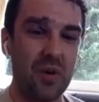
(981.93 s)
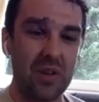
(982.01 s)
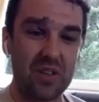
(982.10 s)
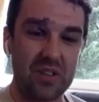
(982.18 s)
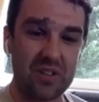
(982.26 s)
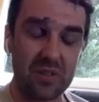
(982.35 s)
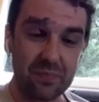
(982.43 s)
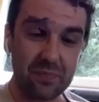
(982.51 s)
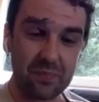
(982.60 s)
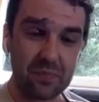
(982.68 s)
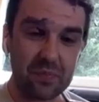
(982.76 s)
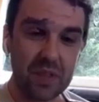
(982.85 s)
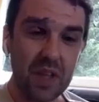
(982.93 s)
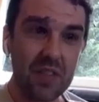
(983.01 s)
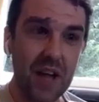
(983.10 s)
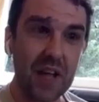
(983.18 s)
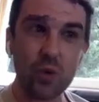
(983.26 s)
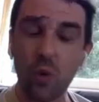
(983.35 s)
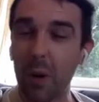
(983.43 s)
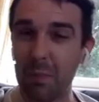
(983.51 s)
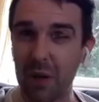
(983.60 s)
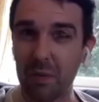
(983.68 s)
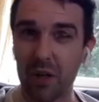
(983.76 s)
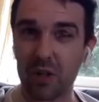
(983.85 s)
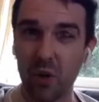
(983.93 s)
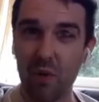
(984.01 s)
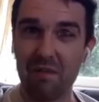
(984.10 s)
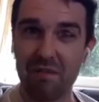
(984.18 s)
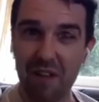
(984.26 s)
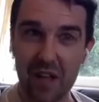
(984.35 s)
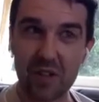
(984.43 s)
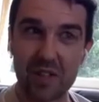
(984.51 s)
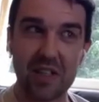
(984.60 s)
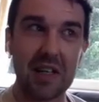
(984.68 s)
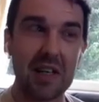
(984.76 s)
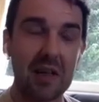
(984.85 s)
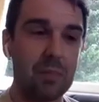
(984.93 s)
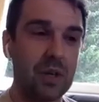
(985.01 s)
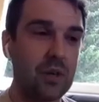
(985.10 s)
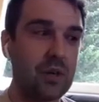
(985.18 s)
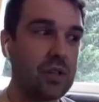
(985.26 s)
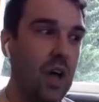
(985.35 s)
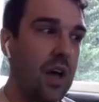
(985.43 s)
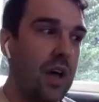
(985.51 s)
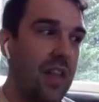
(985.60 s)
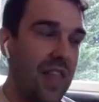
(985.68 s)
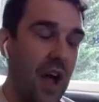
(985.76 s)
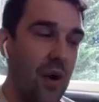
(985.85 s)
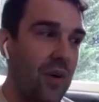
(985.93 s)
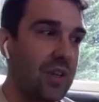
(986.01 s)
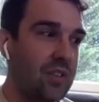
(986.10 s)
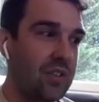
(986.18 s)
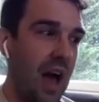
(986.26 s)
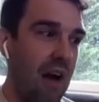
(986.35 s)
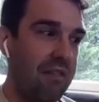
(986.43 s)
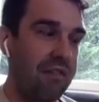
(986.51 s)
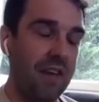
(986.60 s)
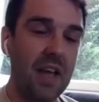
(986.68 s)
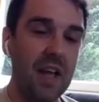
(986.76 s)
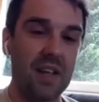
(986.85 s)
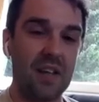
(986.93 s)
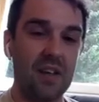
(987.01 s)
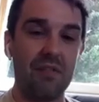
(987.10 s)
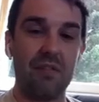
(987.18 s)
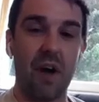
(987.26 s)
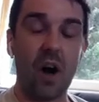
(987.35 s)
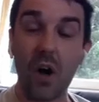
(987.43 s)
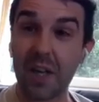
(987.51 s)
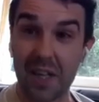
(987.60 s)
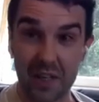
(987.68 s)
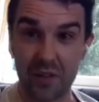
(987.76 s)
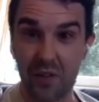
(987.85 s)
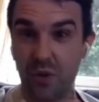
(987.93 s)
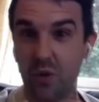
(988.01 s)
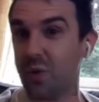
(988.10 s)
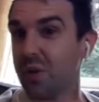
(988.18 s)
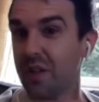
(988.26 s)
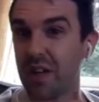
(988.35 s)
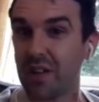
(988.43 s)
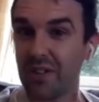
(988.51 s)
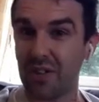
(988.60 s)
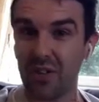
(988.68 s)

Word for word: It's that's why people are so invested in it because there is that feeling of I can do this